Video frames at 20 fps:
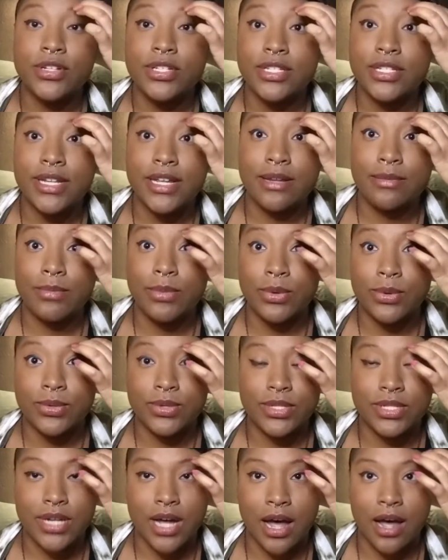and
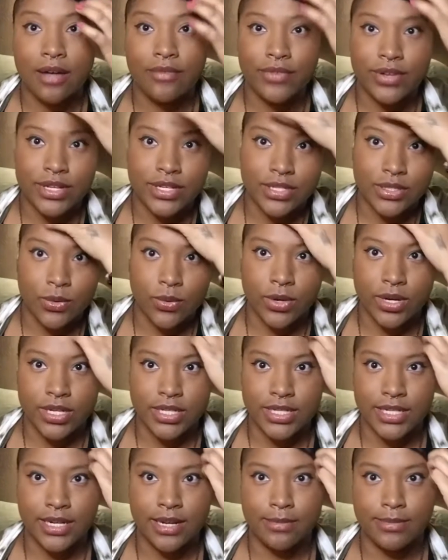most obvious
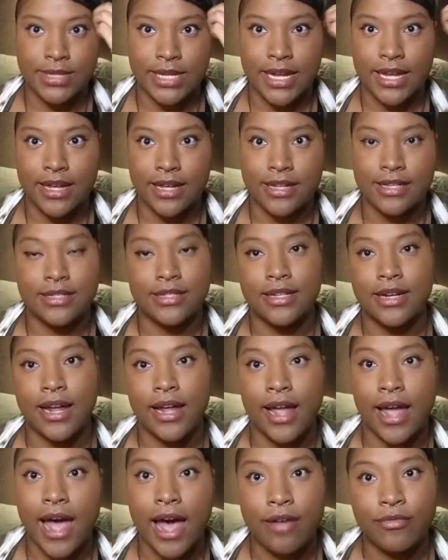quarantine update is that I
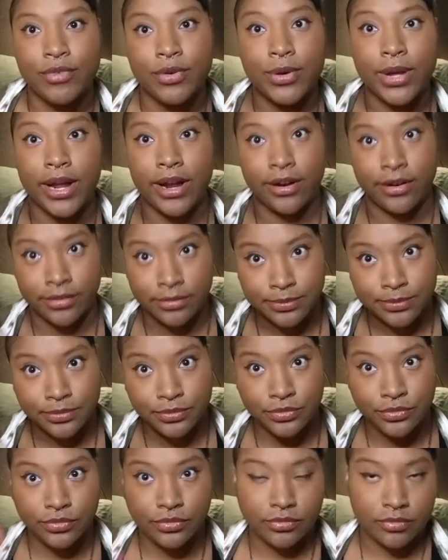have no hair.
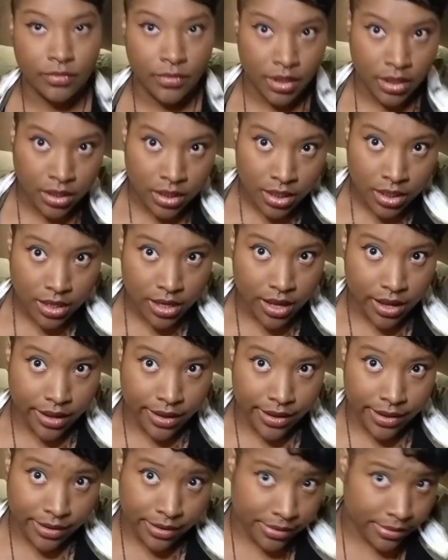
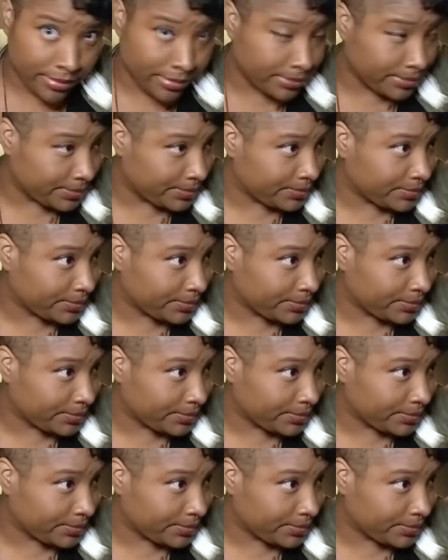I